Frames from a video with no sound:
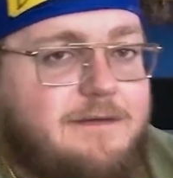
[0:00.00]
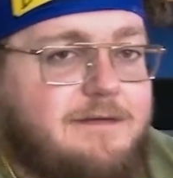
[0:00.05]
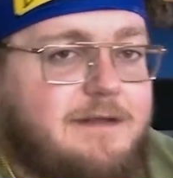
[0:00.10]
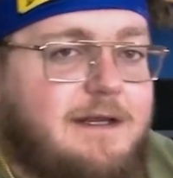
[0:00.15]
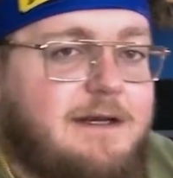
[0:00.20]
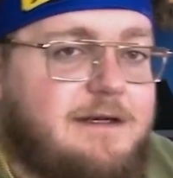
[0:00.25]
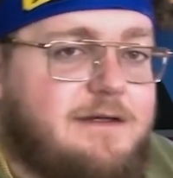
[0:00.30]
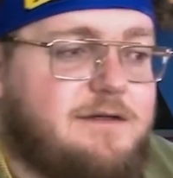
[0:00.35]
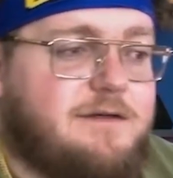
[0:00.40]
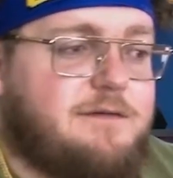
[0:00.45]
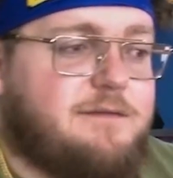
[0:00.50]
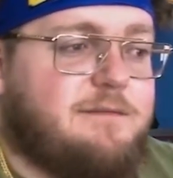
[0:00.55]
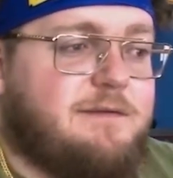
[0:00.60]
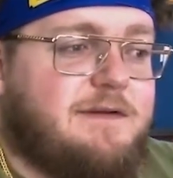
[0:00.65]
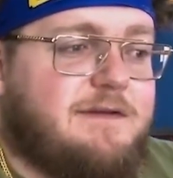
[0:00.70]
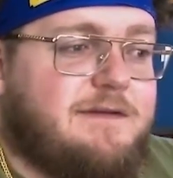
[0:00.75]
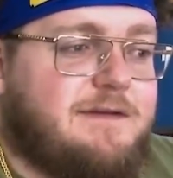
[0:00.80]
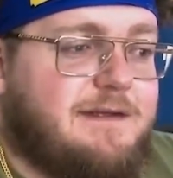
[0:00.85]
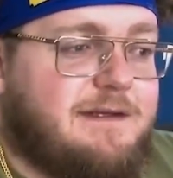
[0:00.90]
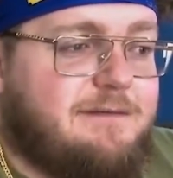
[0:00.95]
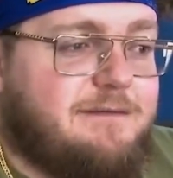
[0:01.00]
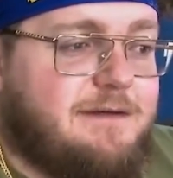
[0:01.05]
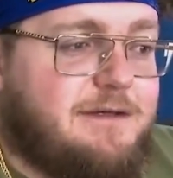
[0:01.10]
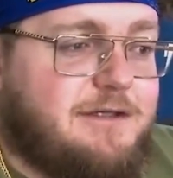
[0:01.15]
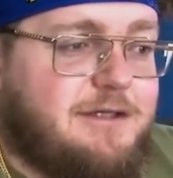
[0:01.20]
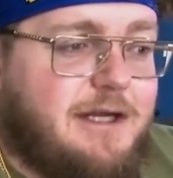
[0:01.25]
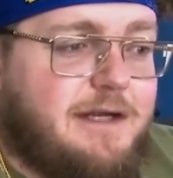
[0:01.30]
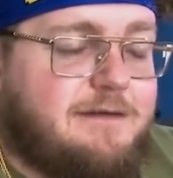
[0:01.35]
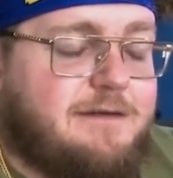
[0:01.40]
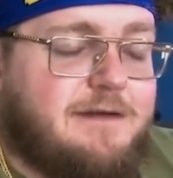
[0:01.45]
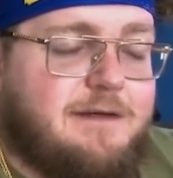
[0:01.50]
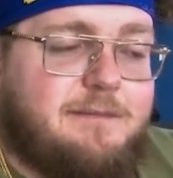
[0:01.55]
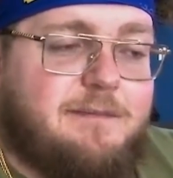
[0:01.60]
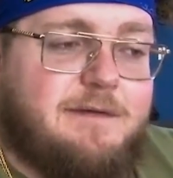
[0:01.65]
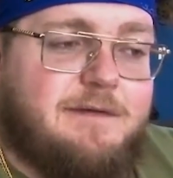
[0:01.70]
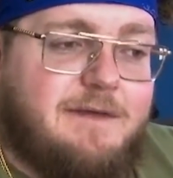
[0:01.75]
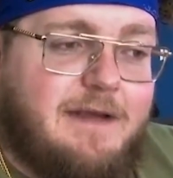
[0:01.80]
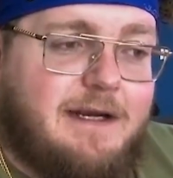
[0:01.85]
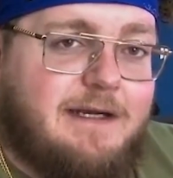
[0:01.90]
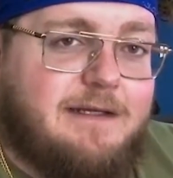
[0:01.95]
Senate just recently rejected a
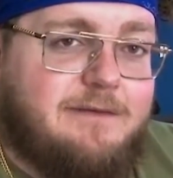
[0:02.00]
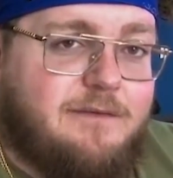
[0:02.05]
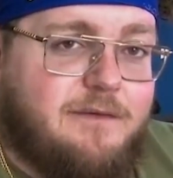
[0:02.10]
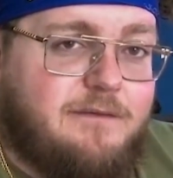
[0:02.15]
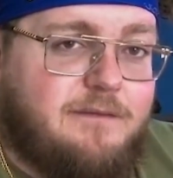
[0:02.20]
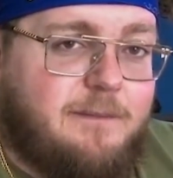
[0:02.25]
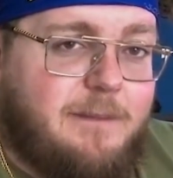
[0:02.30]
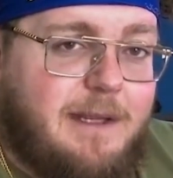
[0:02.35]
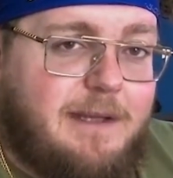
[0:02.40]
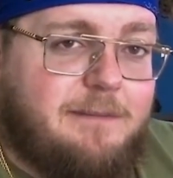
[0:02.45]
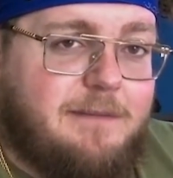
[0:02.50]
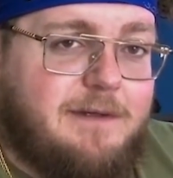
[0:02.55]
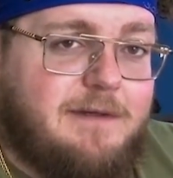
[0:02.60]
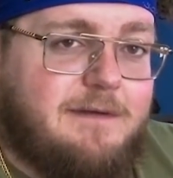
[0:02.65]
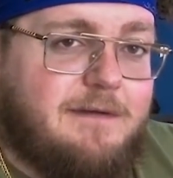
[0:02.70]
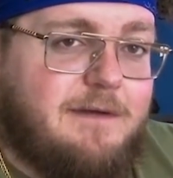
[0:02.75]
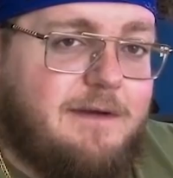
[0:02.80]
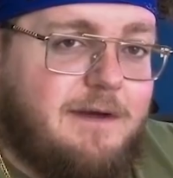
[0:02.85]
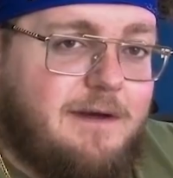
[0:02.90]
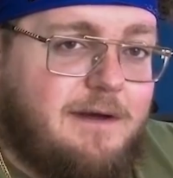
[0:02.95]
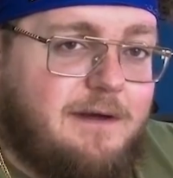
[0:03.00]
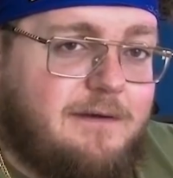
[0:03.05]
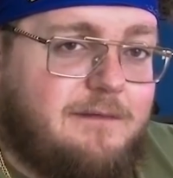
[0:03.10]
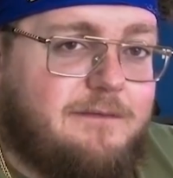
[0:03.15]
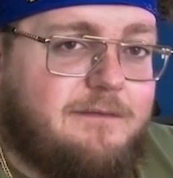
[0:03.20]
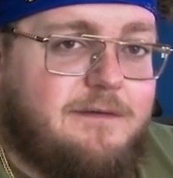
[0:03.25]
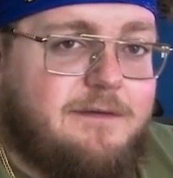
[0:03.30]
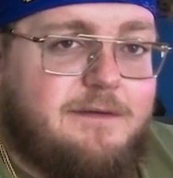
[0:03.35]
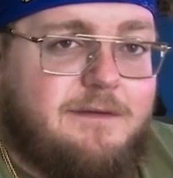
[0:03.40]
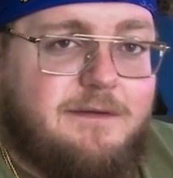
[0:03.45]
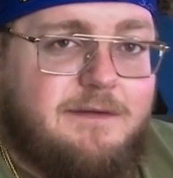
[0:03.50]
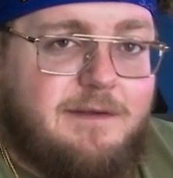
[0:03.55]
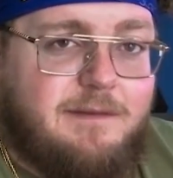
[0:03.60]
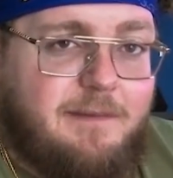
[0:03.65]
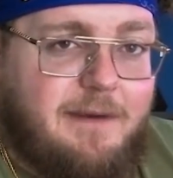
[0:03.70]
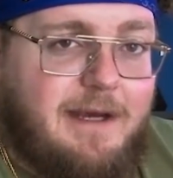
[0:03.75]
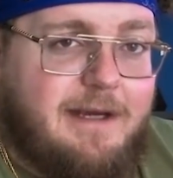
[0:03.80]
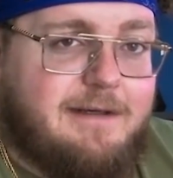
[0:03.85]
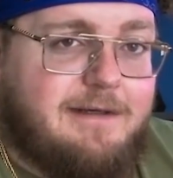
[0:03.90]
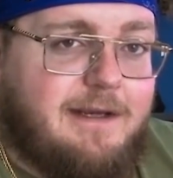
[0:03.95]
protective amendment of the
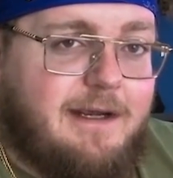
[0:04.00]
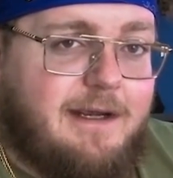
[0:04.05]
PACT